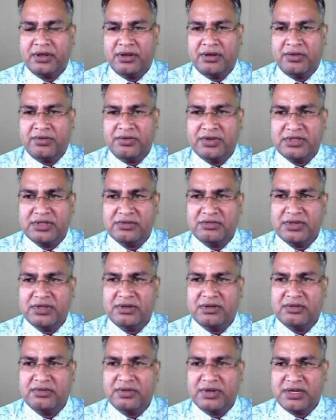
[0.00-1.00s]
First
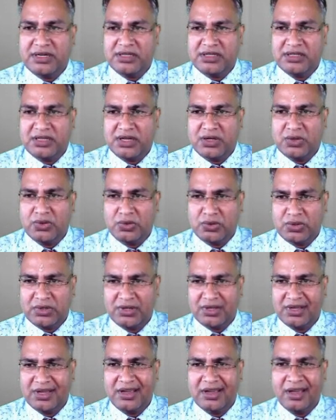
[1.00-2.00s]
one, what is the root?
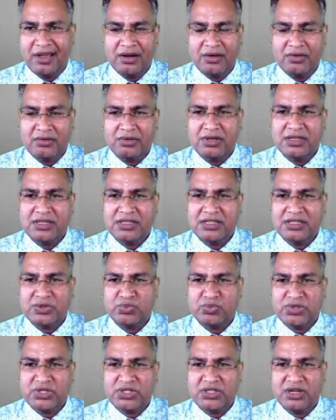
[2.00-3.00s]
A root is a
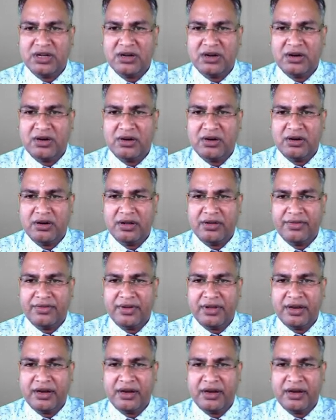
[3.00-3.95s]
special node in a